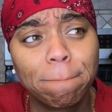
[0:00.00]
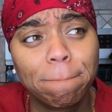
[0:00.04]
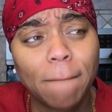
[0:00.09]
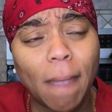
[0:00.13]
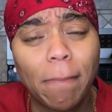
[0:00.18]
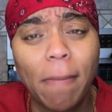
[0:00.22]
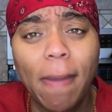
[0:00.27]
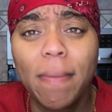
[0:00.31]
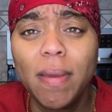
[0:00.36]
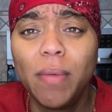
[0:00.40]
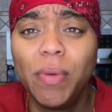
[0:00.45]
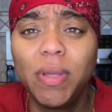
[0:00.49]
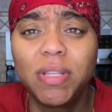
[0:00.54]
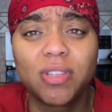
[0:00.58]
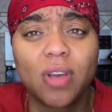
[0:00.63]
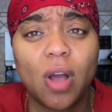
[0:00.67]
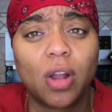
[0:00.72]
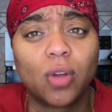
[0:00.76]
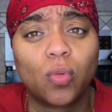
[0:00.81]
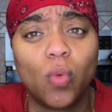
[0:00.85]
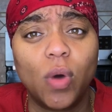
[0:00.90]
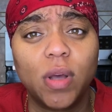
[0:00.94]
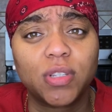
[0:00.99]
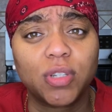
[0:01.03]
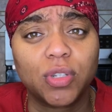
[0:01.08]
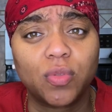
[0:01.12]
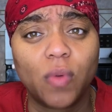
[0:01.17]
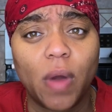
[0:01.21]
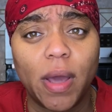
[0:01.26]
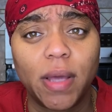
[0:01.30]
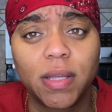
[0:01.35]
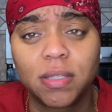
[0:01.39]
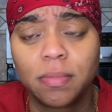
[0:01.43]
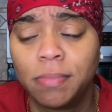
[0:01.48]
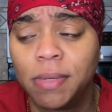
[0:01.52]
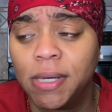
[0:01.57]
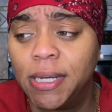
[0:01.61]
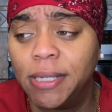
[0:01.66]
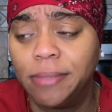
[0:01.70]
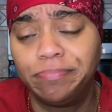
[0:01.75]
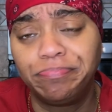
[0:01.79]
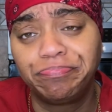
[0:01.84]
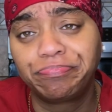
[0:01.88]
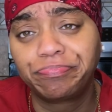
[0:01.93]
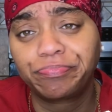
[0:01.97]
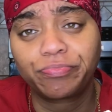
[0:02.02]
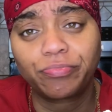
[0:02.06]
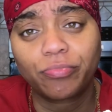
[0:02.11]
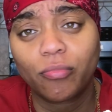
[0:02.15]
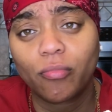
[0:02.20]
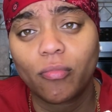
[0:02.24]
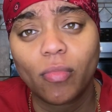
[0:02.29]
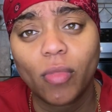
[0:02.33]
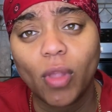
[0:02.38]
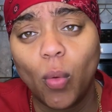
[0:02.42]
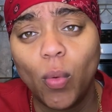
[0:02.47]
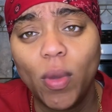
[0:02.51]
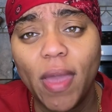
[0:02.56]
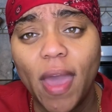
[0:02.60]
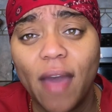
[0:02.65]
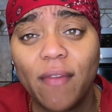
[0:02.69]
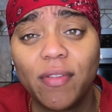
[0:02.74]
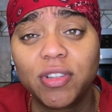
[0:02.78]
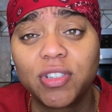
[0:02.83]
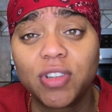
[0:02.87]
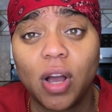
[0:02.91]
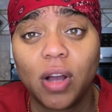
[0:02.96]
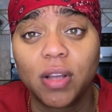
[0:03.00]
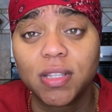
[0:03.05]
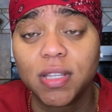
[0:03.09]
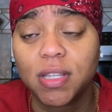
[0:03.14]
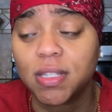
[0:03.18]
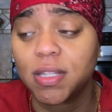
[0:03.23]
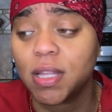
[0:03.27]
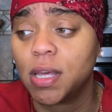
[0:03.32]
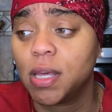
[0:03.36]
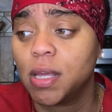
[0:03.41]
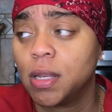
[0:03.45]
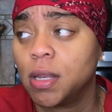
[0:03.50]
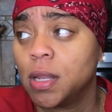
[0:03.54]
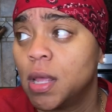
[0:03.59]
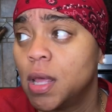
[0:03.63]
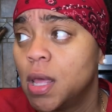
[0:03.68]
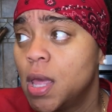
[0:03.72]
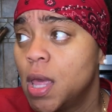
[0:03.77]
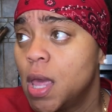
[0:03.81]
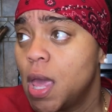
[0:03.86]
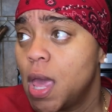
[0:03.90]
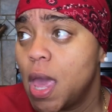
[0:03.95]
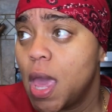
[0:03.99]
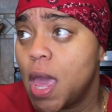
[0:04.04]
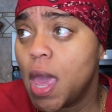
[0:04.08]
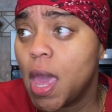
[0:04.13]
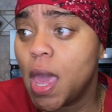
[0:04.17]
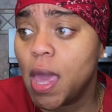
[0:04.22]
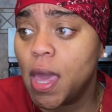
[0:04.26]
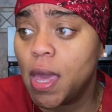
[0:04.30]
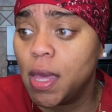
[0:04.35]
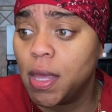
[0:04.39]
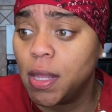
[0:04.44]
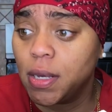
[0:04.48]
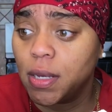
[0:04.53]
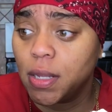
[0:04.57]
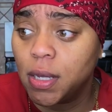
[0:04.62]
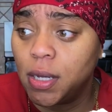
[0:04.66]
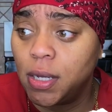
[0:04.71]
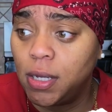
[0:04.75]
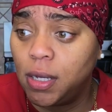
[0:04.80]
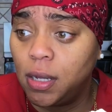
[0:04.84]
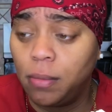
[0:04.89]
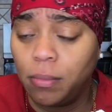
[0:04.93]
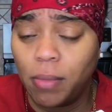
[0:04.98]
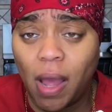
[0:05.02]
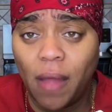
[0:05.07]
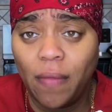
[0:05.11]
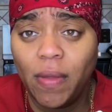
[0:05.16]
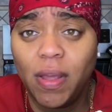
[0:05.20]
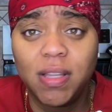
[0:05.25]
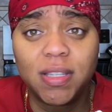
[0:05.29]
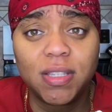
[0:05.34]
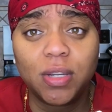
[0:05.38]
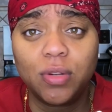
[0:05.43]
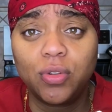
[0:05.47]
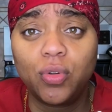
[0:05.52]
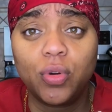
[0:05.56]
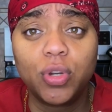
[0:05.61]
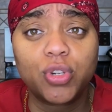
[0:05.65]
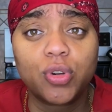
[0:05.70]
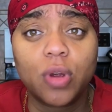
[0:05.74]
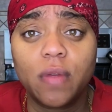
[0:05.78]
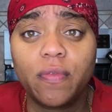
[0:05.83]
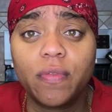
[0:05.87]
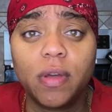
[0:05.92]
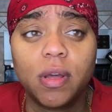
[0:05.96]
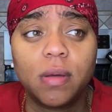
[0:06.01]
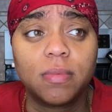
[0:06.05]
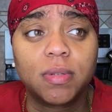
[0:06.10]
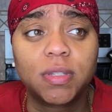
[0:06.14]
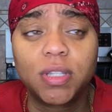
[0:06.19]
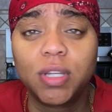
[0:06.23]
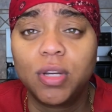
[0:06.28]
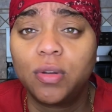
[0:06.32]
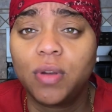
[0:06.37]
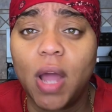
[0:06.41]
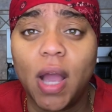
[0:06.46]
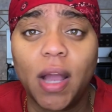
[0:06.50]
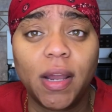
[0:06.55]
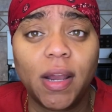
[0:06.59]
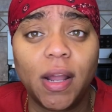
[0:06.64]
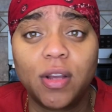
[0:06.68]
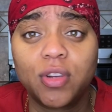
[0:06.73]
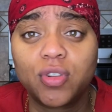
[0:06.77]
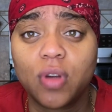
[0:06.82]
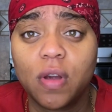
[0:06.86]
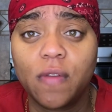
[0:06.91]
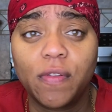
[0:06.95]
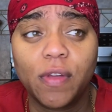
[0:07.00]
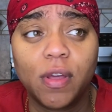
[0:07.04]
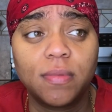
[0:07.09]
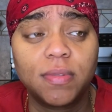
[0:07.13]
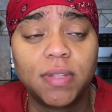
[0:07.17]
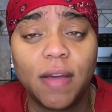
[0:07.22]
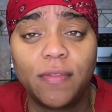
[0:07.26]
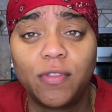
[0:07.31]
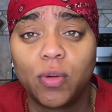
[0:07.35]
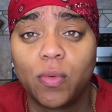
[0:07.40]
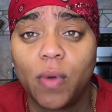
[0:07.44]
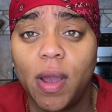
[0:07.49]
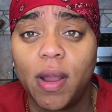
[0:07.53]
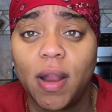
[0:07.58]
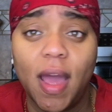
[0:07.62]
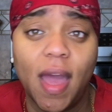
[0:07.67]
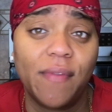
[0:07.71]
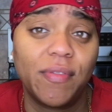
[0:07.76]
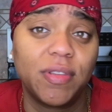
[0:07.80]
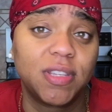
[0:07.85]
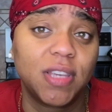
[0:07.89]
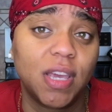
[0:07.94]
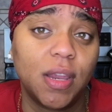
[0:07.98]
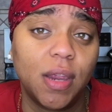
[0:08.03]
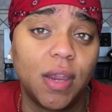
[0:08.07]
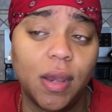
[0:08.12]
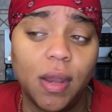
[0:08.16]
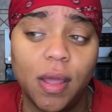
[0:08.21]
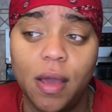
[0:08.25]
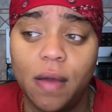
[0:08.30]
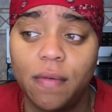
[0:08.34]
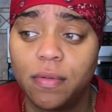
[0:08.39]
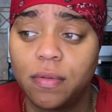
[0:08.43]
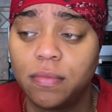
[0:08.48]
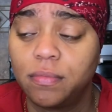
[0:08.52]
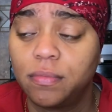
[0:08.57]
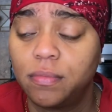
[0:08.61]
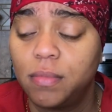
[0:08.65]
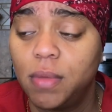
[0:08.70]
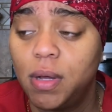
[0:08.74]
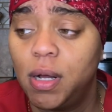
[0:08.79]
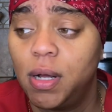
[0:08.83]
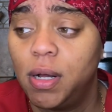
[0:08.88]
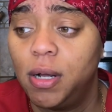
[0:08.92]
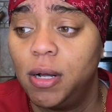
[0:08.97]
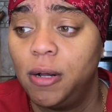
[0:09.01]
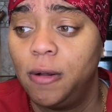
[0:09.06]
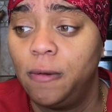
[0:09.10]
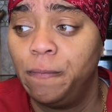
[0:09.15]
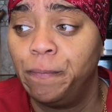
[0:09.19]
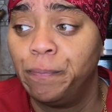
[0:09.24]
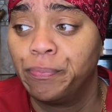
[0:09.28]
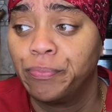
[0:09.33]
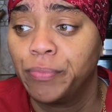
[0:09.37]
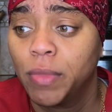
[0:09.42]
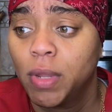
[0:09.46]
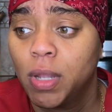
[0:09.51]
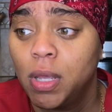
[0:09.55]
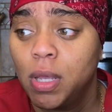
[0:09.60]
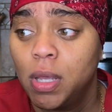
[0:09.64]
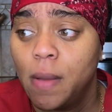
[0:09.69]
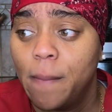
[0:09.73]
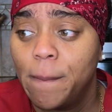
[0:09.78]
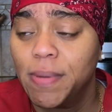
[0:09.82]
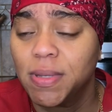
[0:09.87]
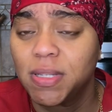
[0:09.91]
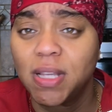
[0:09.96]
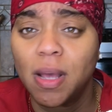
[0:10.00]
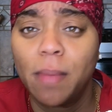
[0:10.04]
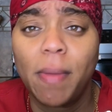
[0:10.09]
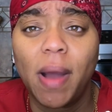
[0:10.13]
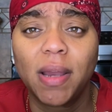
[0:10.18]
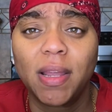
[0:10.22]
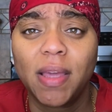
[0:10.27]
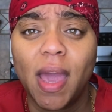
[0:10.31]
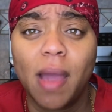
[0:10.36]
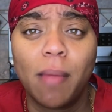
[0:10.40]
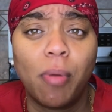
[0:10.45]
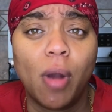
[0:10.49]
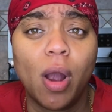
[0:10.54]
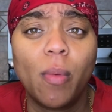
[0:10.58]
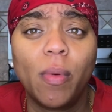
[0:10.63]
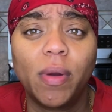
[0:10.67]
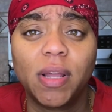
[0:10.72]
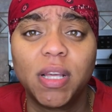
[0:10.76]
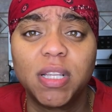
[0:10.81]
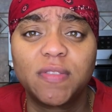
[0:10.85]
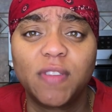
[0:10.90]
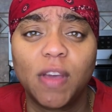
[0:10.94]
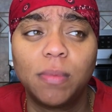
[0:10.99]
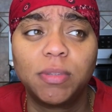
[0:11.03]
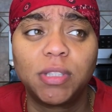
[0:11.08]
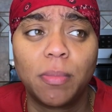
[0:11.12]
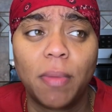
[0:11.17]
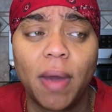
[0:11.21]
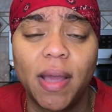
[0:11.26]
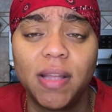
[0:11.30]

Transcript: Maybe we talked once or twice, but We haven't talked since then. And he's still doing short films, still knocking out short films left and right. I haven't seen any of them. But somebody had brought one of his films to my